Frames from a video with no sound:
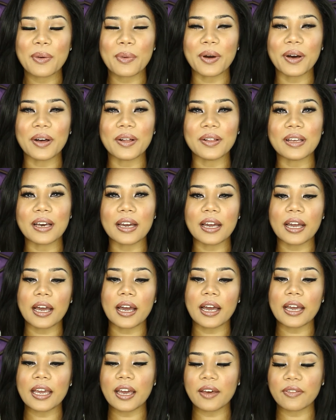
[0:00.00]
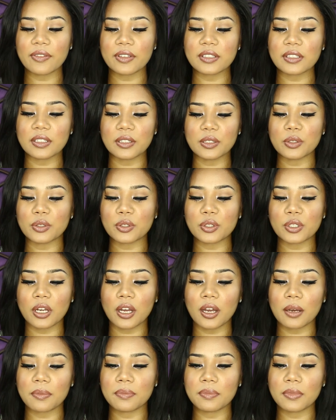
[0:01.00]
Well, I have this little
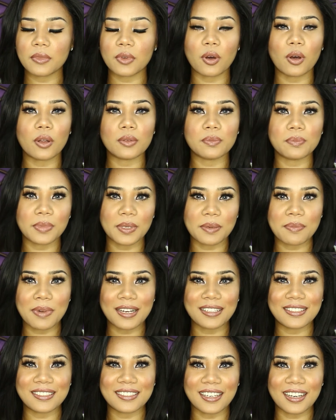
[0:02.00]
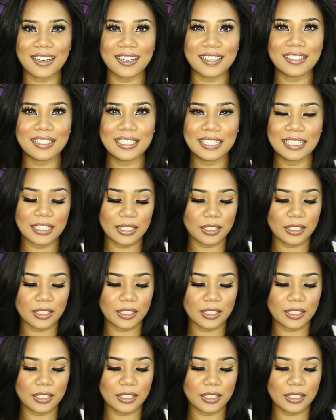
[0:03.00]
shop called Be by Design.